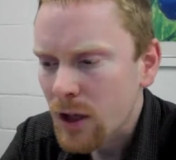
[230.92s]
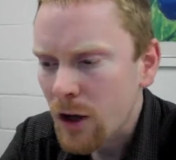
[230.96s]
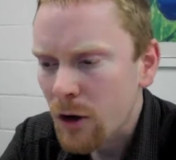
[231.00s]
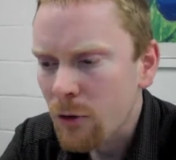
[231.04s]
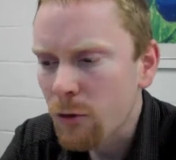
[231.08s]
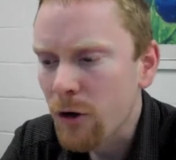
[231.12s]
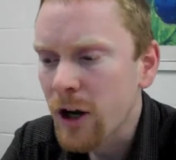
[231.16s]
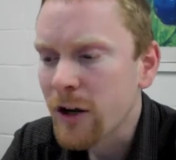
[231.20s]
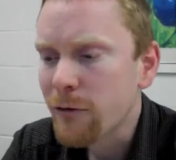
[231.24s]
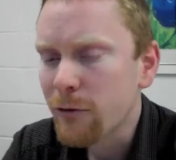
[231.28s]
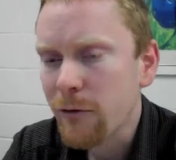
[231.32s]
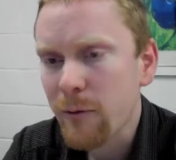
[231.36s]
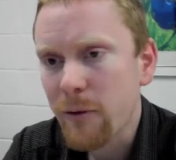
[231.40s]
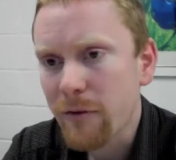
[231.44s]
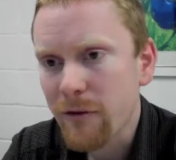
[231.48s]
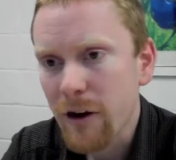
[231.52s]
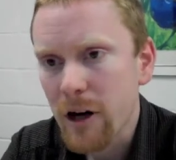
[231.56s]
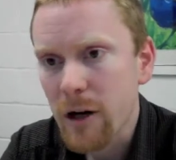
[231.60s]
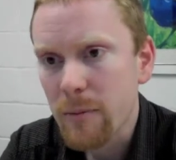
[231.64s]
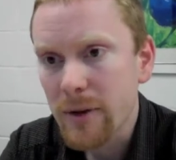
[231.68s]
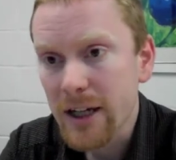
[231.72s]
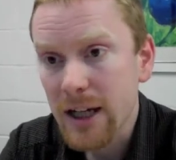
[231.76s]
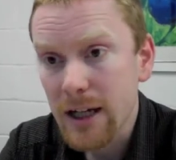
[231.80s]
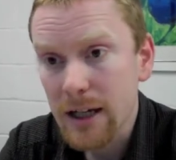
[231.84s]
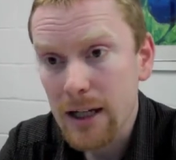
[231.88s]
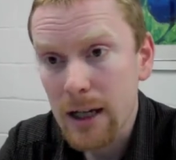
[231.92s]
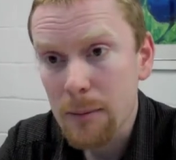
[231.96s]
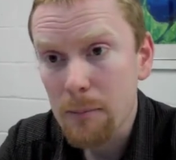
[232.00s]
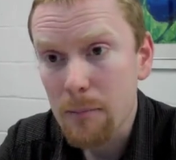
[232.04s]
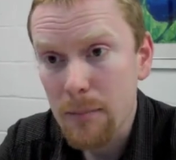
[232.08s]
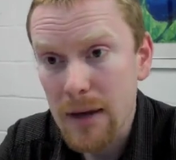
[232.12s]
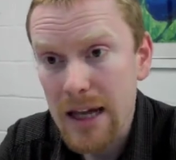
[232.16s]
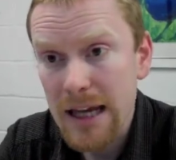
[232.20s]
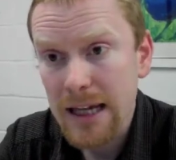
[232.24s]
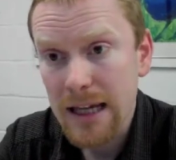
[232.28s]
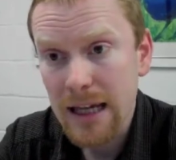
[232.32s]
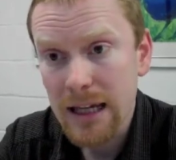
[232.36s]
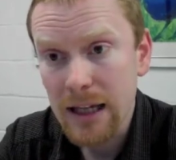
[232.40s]
right from the very beginning, like
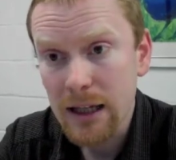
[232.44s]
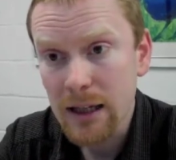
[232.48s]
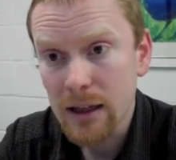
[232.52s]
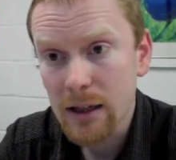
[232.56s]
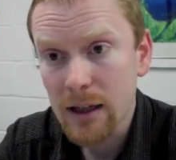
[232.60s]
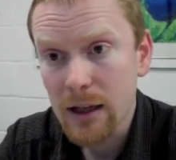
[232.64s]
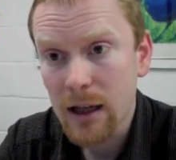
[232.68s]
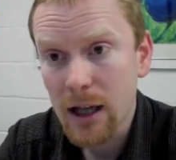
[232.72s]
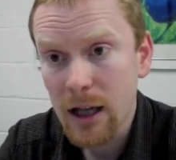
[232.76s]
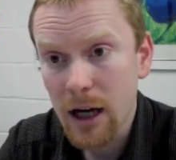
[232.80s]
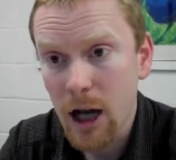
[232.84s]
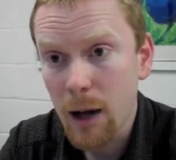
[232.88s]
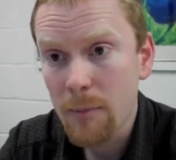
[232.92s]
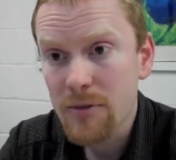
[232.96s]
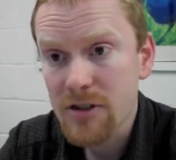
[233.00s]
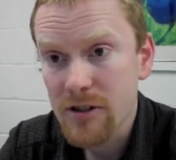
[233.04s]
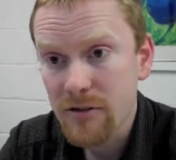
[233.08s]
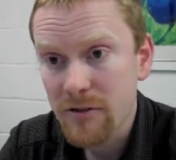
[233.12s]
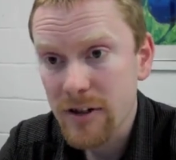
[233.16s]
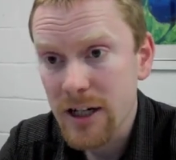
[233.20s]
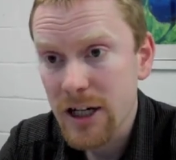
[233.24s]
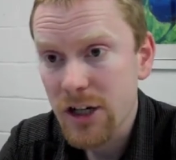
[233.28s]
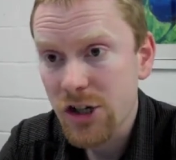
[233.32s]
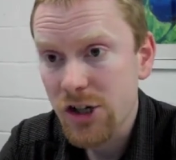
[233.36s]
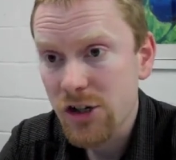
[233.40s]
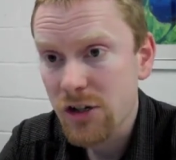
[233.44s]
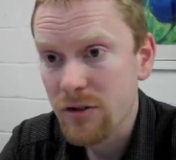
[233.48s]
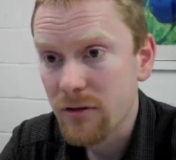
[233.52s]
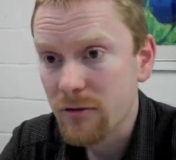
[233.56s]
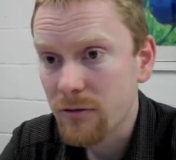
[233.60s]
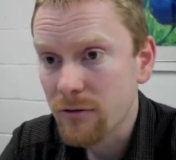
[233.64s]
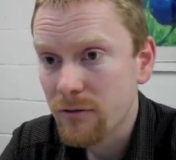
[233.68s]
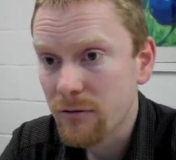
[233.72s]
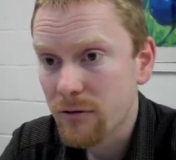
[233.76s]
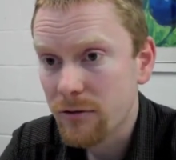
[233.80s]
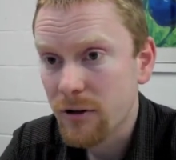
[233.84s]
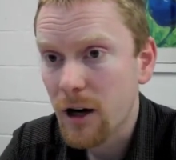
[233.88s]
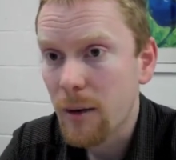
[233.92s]
making an observation
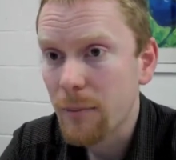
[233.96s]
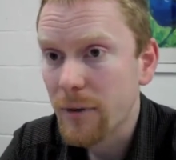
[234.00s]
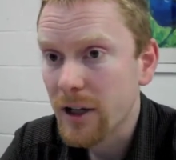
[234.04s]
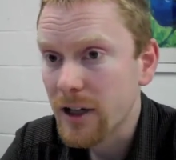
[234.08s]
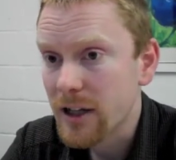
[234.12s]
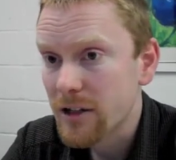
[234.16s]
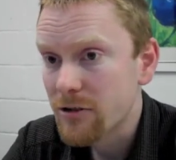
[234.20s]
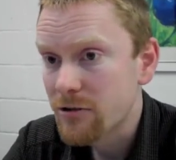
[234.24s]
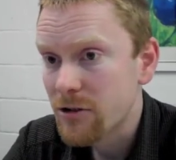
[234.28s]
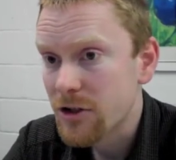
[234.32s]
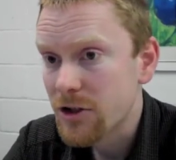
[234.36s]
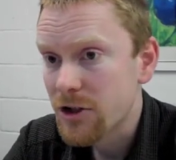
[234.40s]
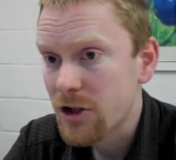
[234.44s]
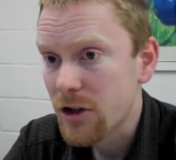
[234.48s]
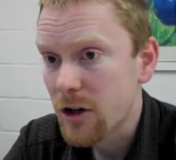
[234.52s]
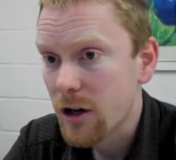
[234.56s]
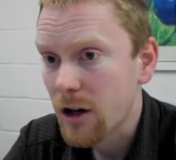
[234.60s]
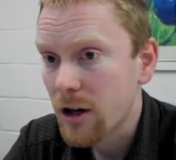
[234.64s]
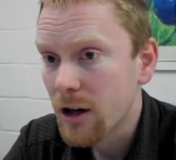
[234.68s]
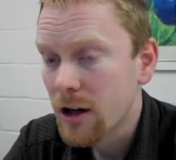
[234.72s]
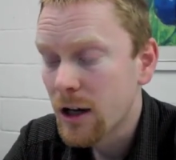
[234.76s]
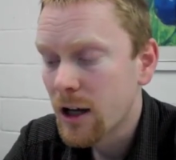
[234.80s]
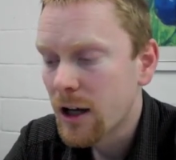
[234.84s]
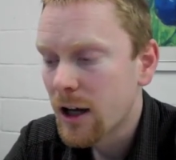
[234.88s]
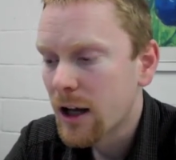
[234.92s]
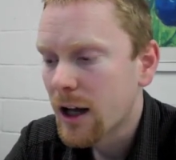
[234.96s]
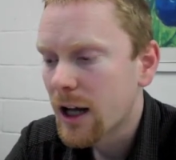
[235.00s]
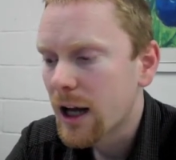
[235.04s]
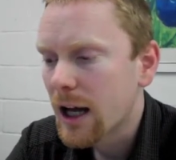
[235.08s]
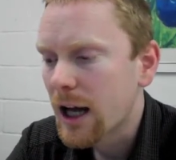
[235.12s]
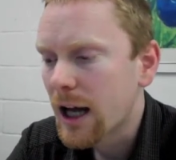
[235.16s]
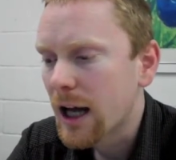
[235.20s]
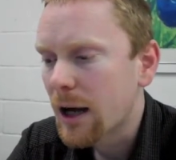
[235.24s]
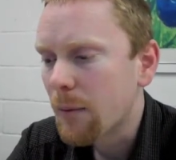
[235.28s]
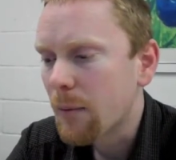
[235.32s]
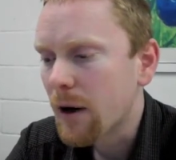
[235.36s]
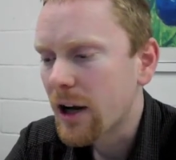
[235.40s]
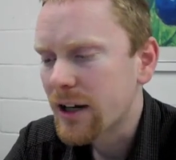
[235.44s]
from the literature,
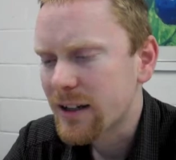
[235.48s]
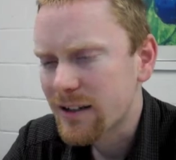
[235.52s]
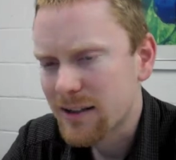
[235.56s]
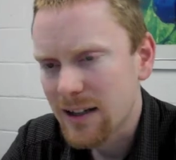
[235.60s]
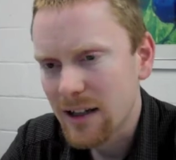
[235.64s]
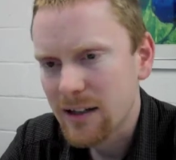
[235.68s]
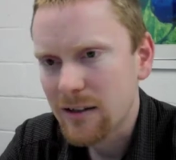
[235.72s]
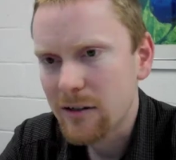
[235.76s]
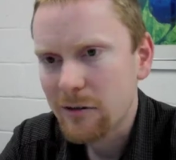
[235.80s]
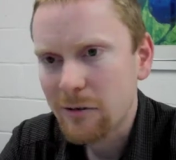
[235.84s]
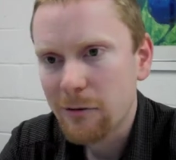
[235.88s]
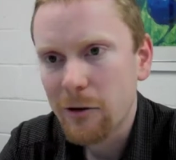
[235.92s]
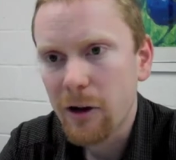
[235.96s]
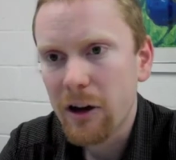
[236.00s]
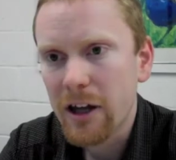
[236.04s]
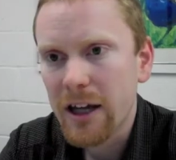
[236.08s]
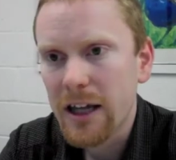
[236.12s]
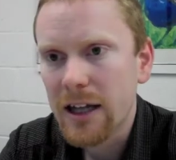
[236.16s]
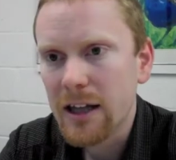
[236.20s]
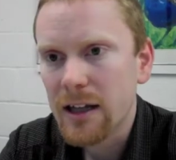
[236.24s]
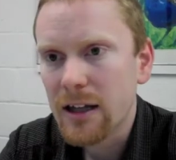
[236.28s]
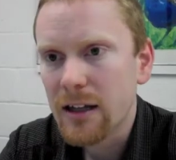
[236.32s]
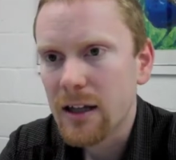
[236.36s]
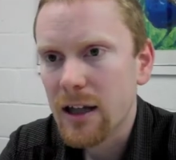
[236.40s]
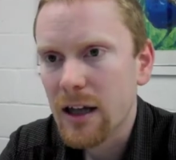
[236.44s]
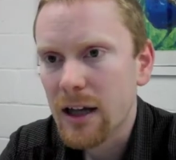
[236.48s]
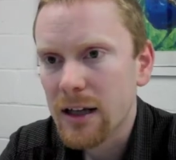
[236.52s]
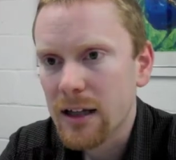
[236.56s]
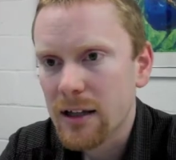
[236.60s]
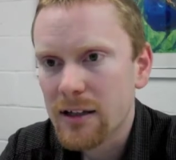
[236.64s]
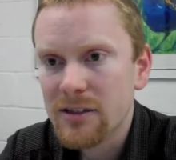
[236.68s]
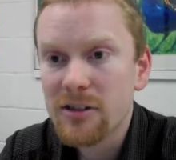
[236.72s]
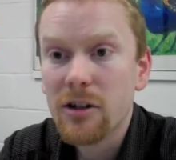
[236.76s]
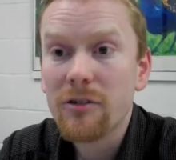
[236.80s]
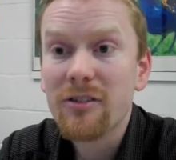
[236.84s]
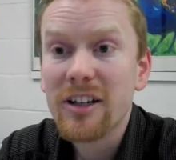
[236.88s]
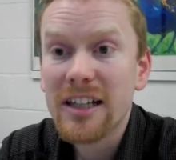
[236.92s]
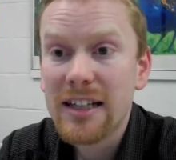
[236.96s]
identifying a
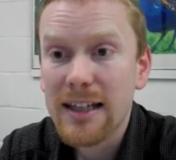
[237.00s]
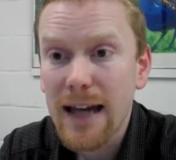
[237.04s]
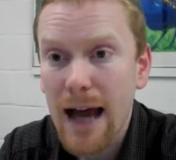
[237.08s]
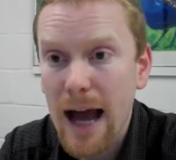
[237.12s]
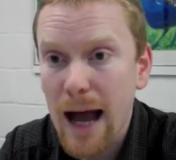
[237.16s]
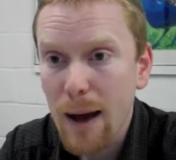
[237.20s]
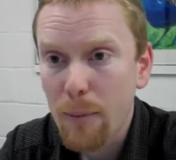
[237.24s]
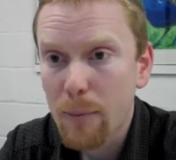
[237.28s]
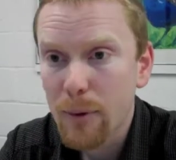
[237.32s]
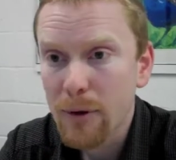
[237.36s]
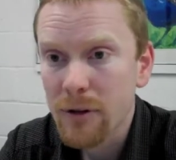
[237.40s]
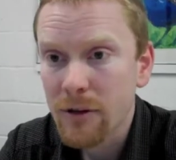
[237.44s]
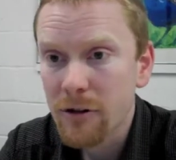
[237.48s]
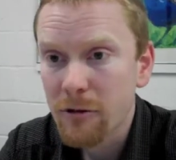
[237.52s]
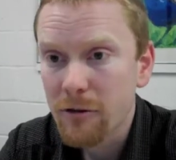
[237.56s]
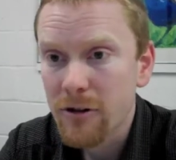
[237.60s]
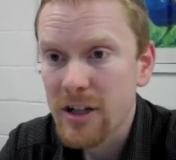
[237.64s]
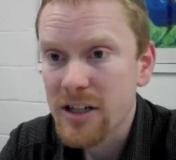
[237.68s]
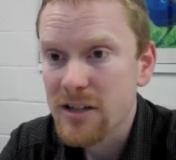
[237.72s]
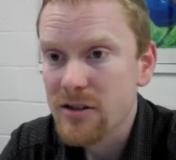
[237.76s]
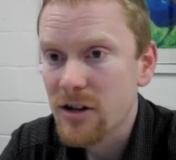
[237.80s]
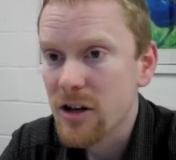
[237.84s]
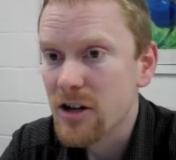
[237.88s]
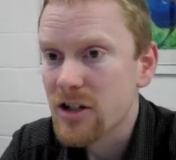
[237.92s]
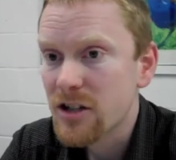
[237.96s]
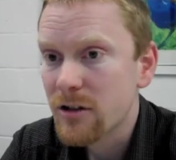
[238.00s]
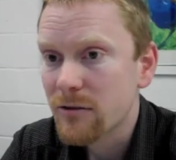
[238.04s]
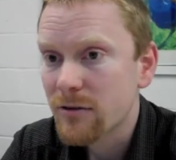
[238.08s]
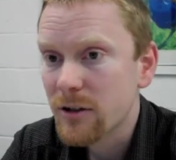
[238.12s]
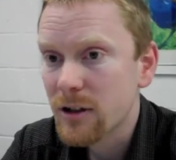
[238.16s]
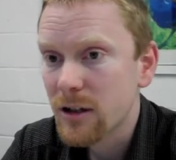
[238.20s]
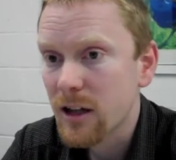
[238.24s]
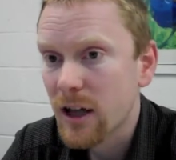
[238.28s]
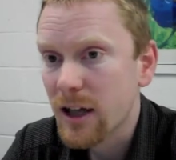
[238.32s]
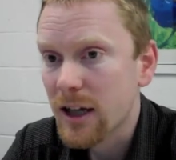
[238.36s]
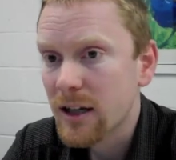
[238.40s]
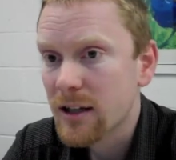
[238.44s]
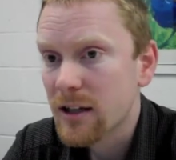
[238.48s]
sort of a gap in the research, if you
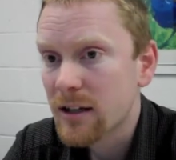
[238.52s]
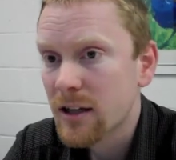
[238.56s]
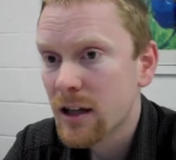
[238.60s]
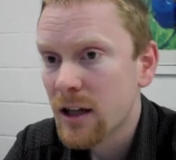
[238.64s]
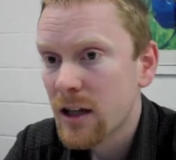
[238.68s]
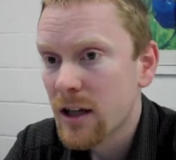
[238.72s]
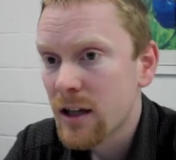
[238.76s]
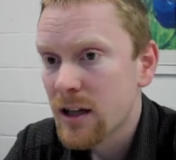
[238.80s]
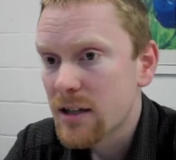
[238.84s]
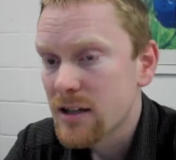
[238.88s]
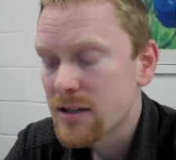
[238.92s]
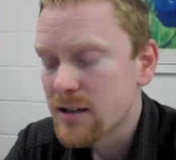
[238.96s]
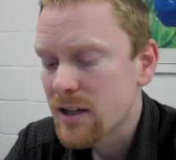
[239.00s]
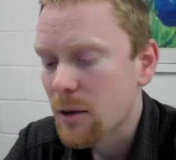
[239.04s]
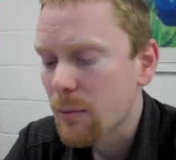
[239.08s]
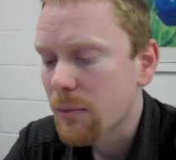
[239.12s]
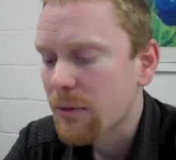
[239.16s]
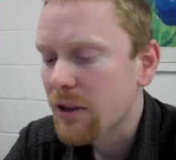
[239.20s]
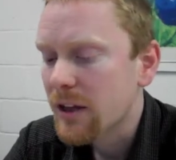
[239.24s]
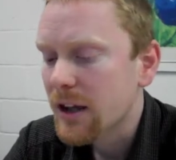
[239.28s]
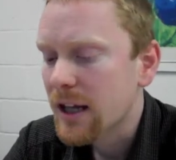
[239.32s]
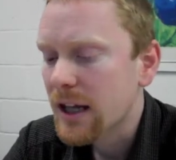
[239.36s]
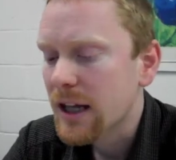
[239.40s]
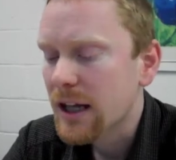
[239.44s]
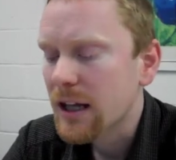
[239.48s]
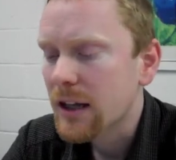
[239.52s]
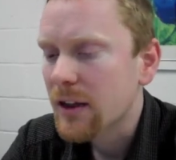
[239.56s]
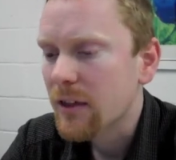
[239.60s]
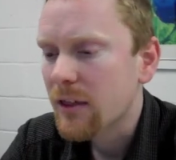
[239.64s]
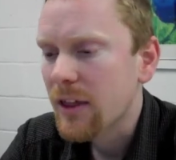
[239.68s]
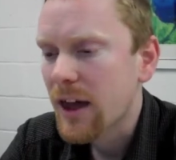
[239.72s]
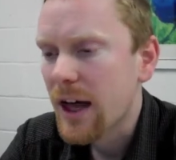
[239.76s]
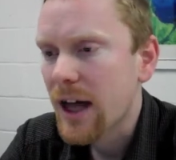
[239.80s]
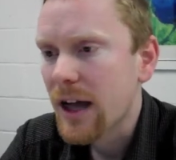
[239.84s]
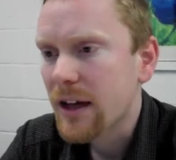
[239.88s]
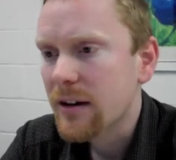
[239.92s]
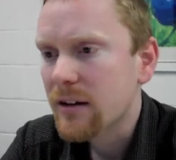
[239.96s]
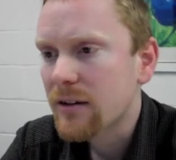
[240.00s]
like, something
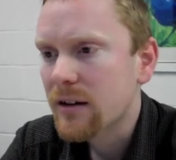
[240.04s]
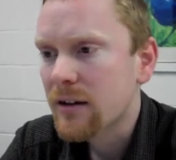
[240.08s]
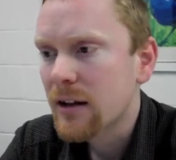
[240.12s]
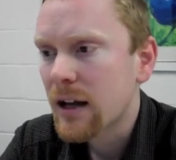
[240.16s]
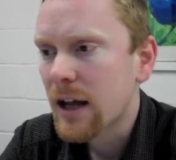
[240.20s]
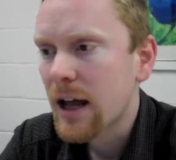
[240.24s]
that